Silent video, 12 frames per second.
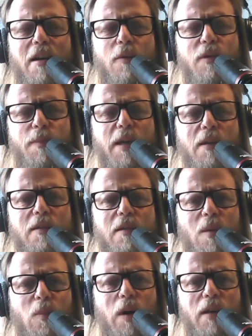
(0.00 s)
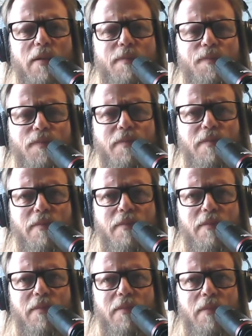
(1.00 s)
I was speaking to someone
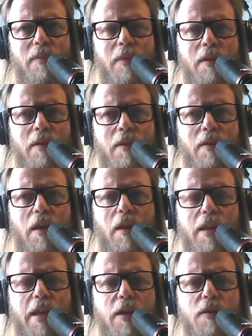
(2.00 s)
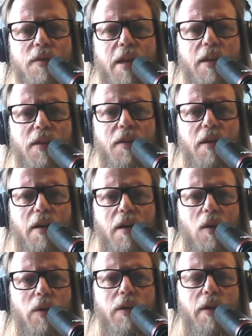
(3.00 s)
the other day who said,
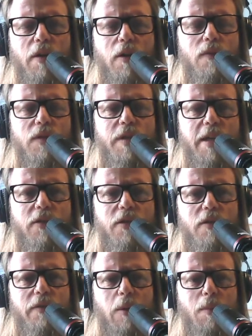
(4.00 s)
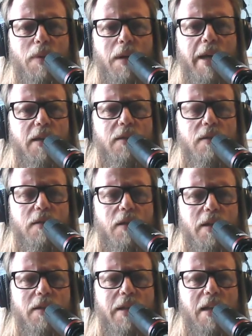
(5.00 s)
oh, well, the conversations around play and
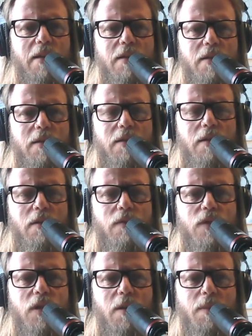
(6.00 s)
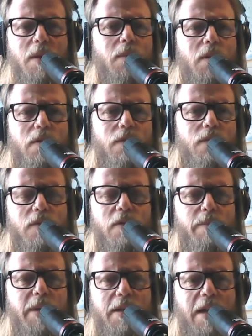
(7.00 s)
psychedelics have, people have
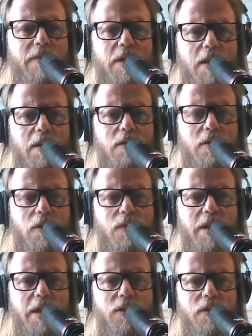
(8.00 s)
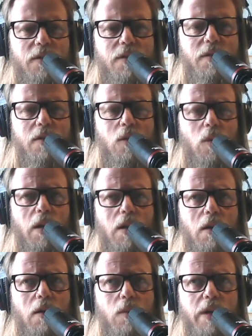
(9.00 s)
been having those conversations quite a
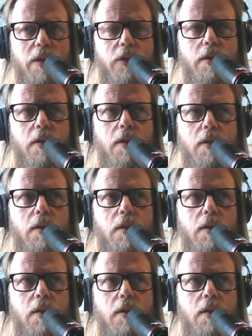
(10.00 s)
lot, which